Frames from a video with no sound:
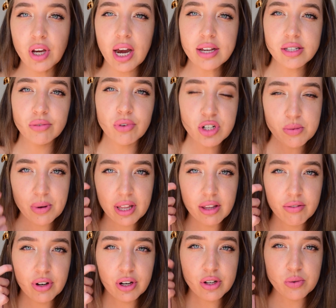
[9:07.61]
guys have watched my other
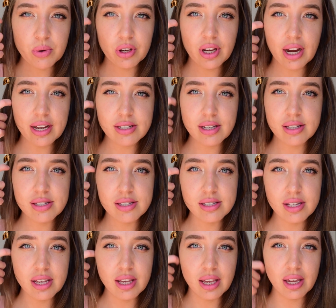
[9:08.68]
videos where you guys can
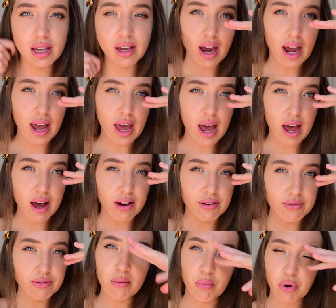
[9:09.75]
see I
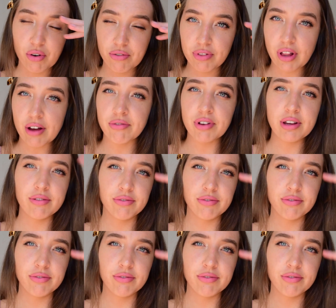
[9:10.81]
have a more fluffy,